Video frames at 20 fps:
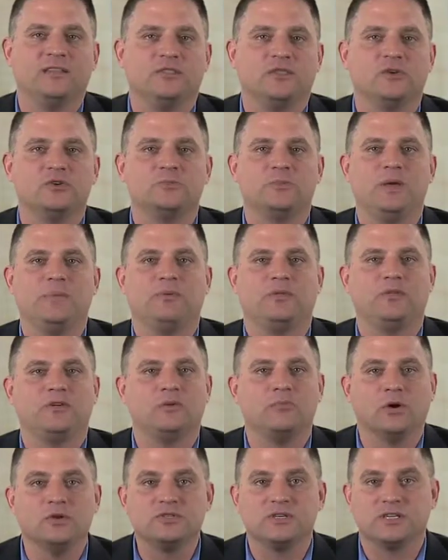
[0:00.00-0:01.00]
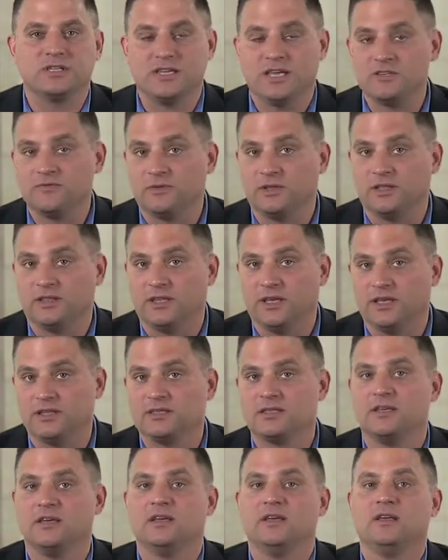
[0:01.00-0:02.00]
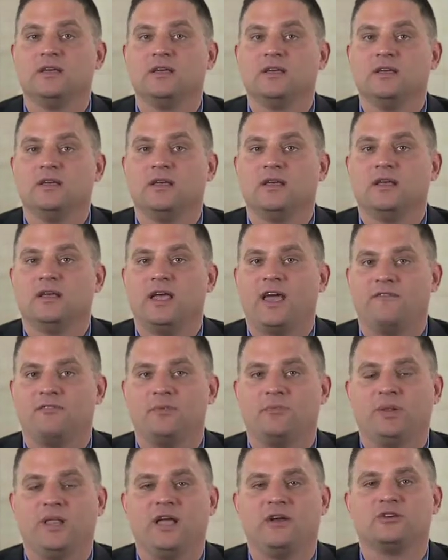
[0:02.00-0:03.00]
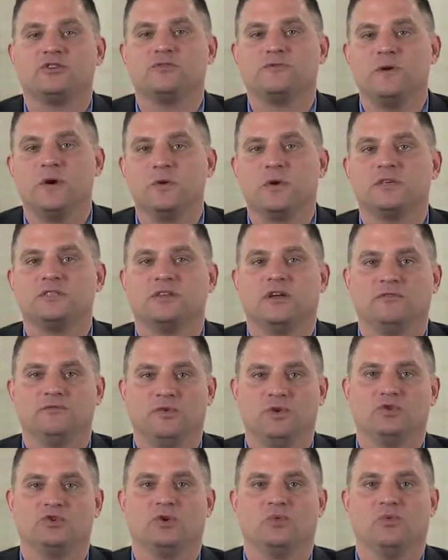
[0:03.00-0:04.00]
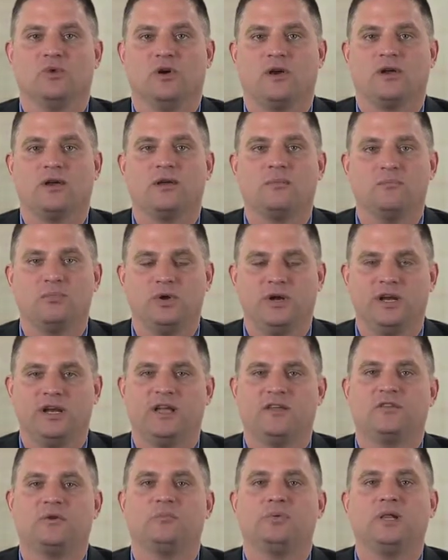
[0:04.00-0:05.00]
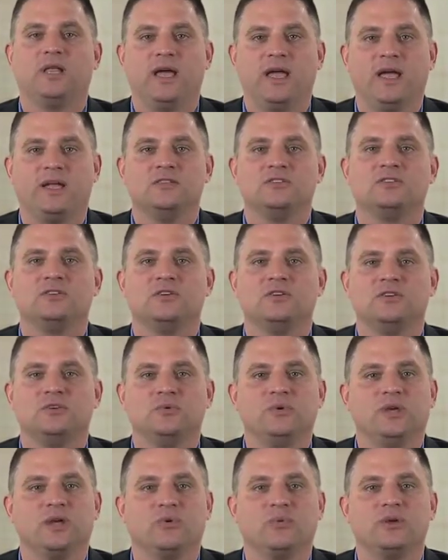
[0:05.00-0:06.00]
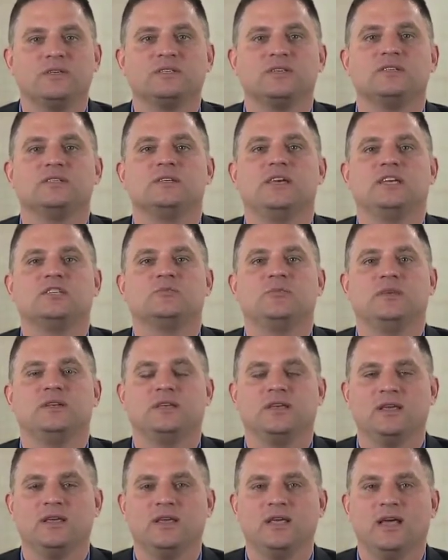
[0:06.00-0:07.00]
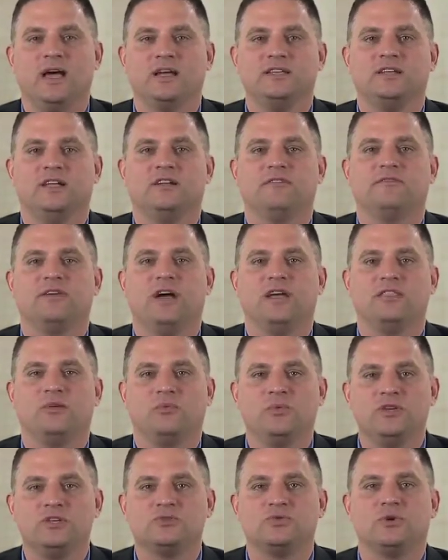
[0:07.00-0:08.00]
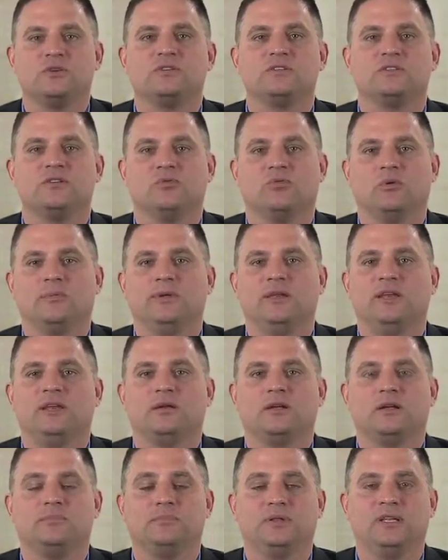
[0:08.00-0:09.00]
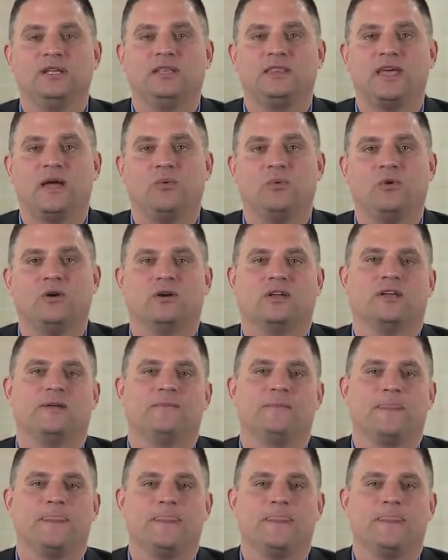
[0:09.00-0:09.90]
that those people that are most successful at this have the planners focused on future work, putting together plans, doing a risk assessment, identifying the resources that will need to complete that work.